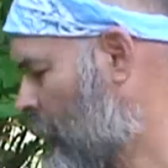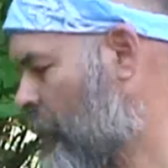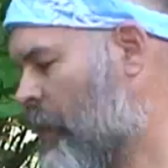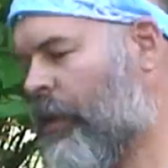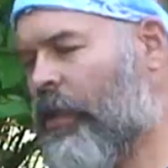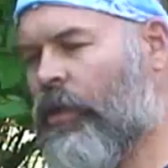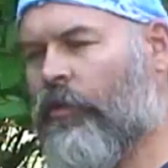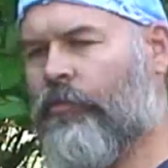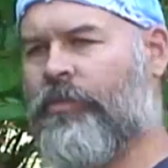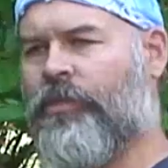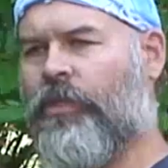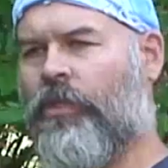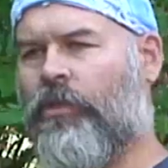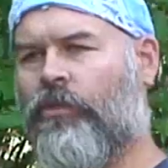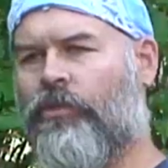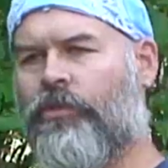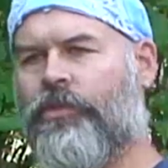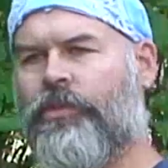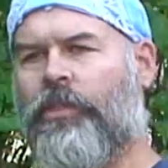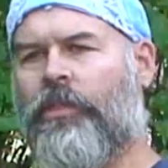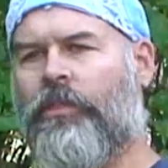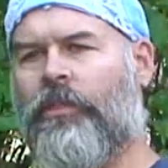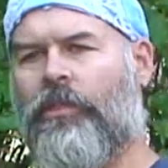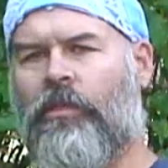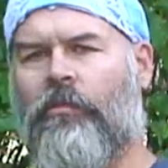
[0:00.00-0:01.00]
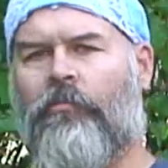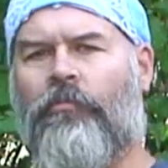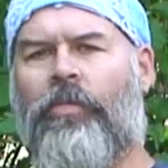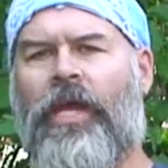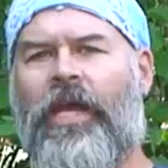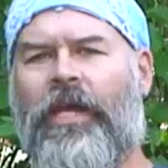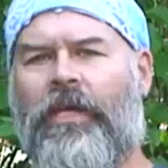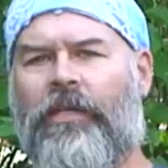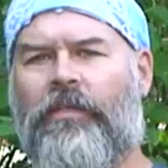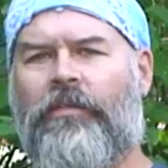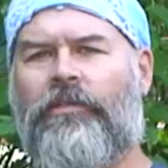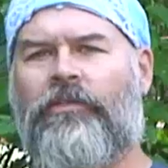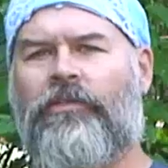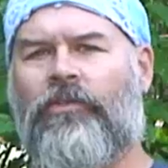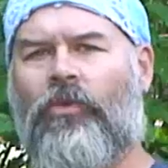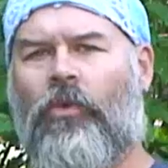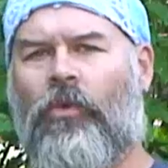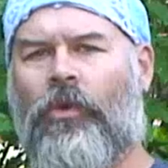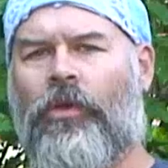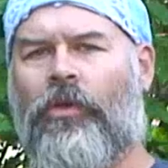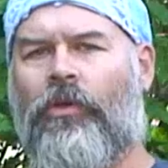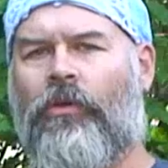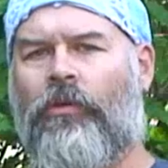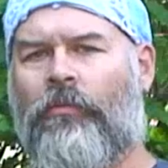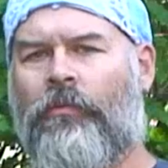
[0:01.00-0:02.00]
Helps loosen compacted
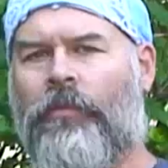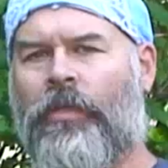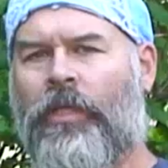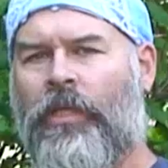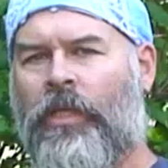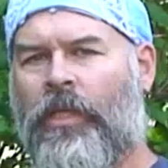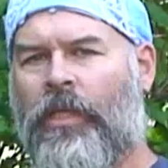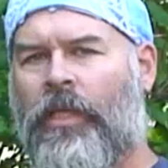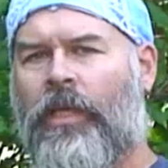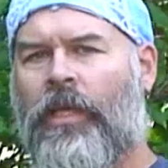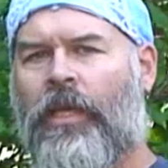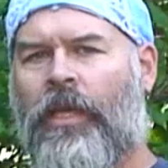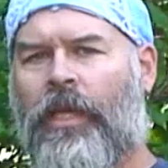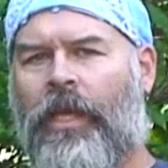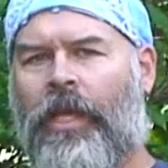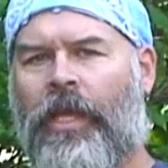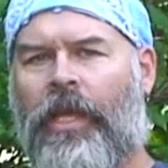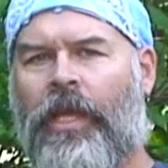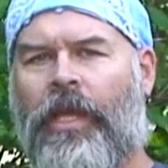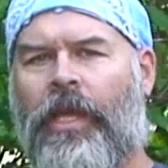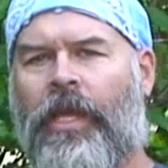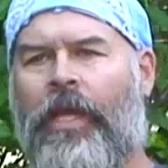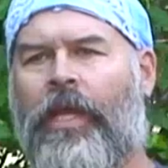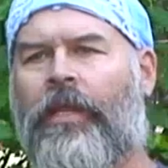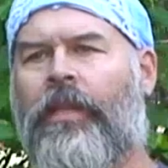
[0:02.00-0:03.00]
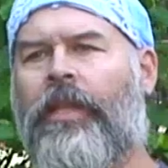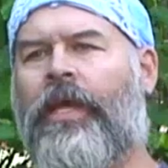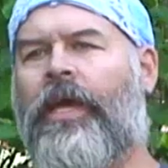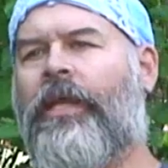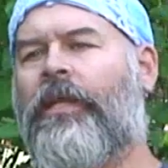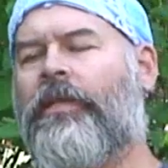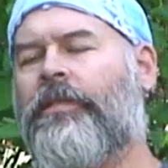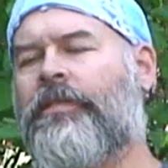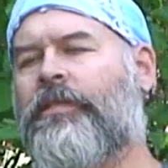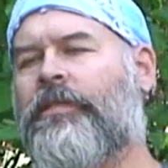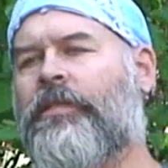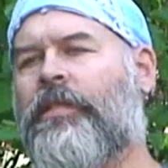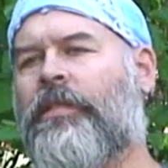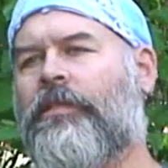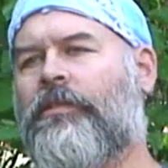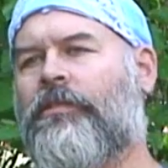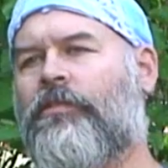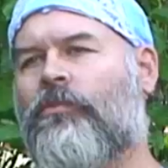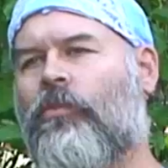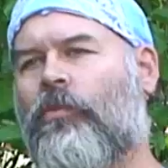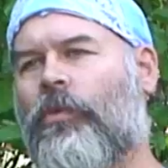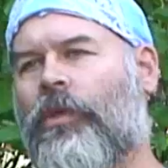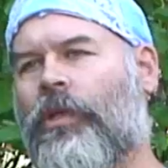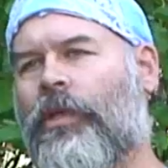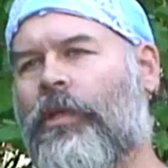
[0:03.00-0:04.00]
soil, and that assists
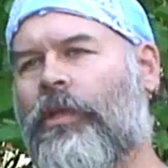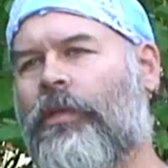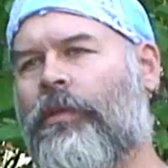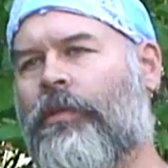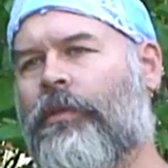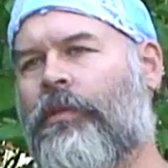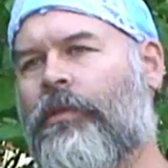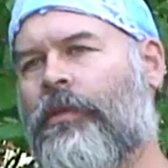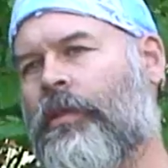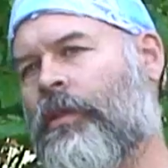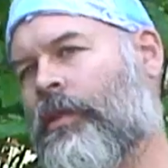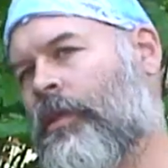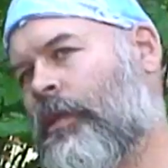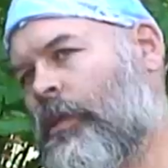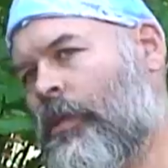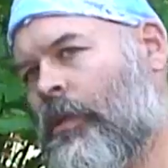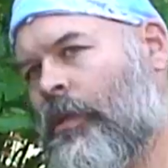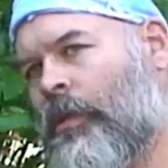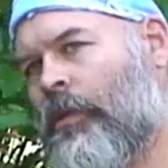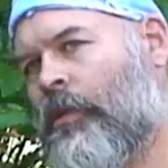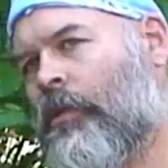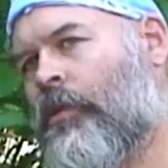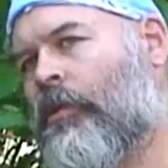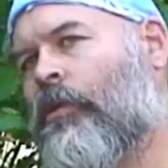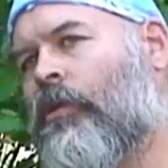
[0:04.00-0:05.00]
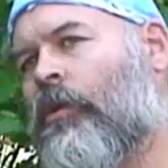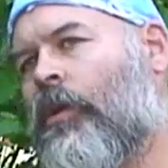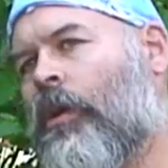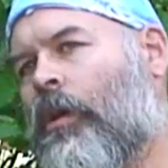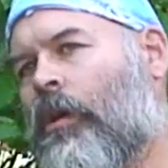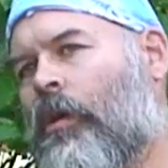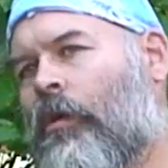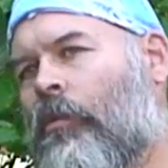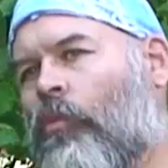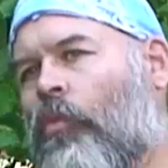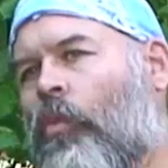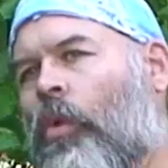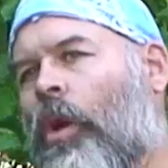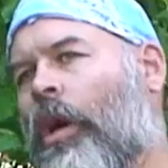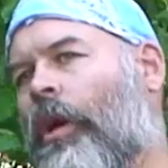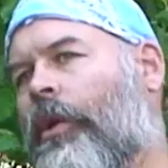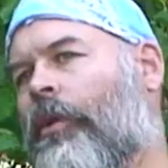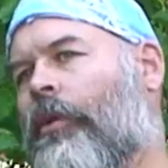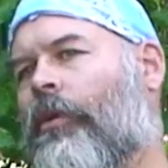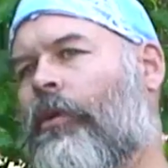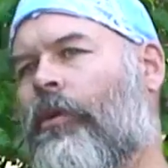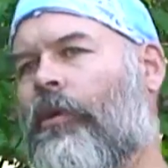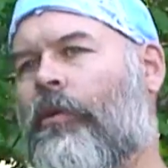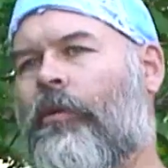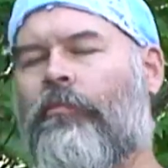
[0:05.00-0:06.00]
with
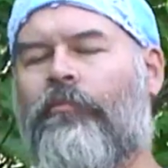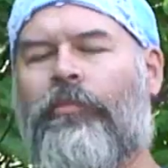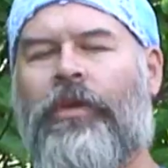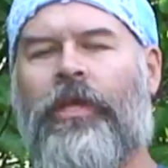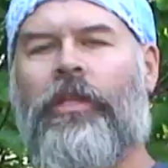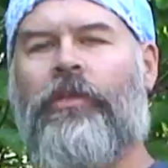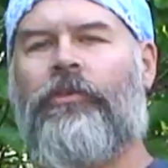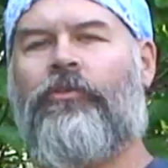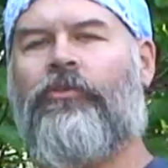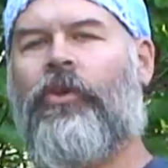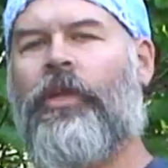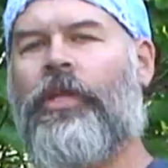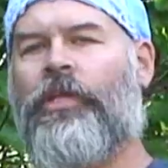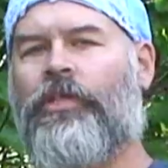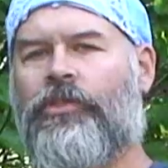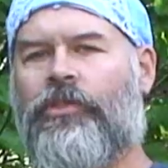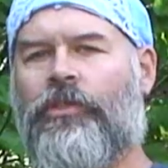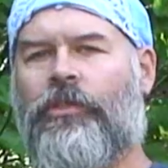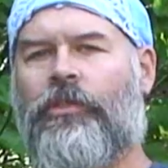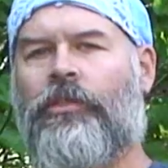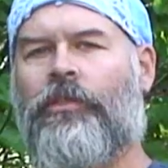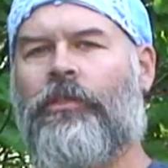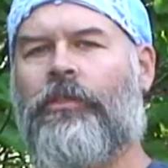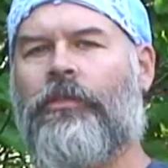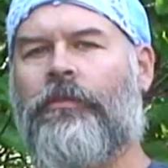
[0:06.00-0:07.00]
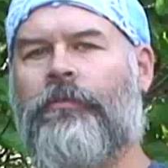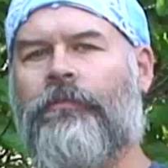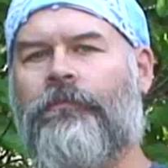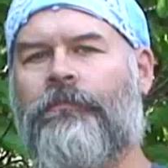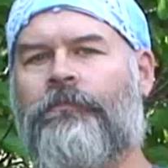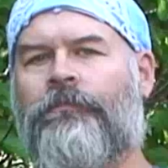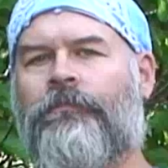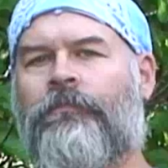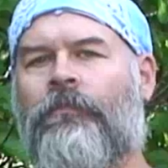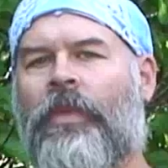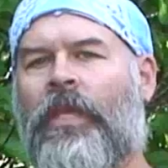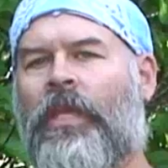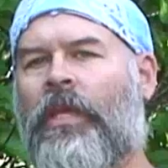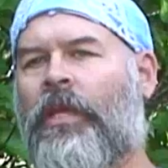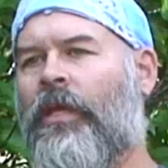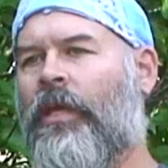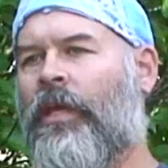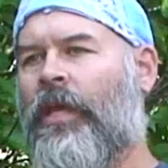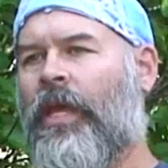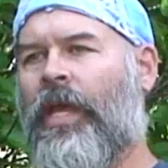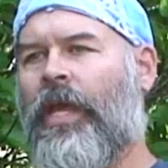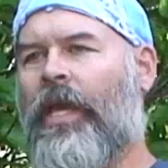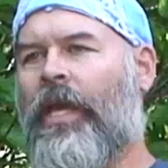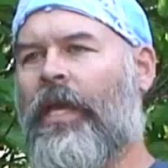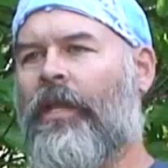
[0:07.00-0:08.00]
water penetration
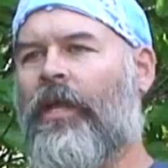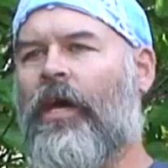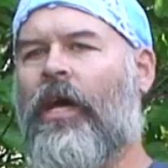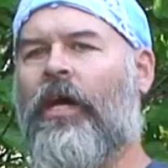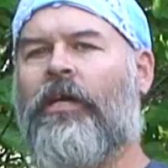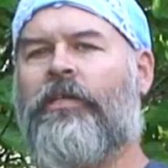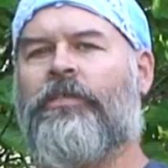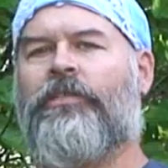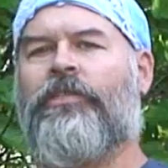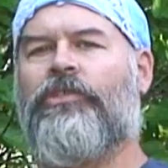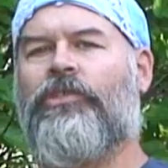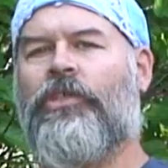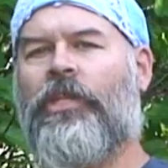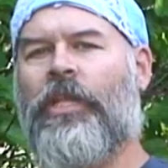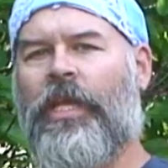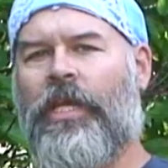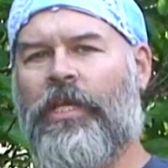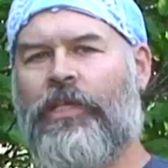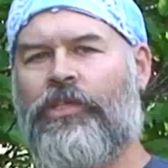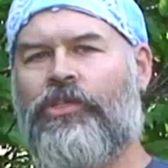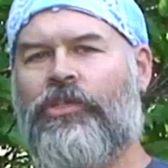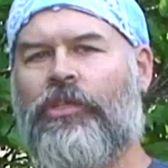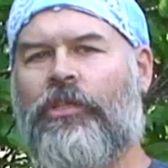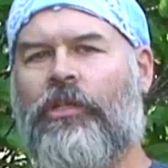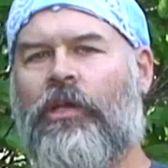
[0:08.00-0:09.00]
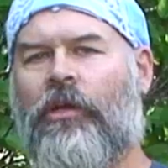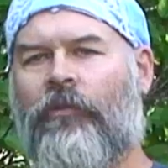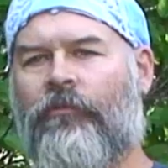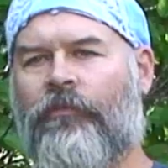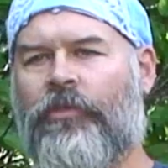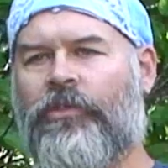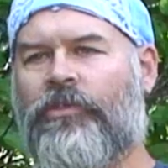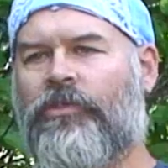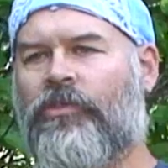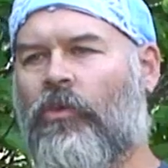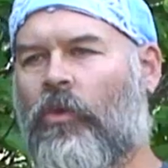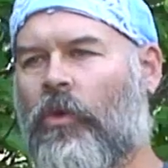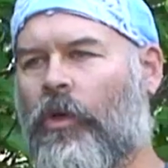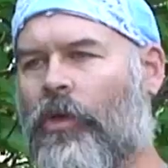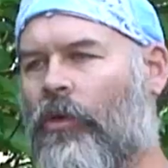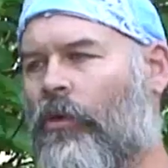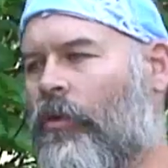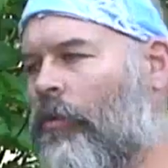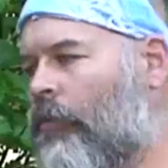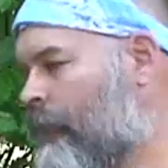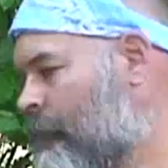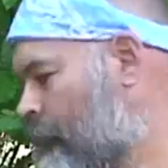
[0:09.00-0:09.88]
and oxygenation of the soil,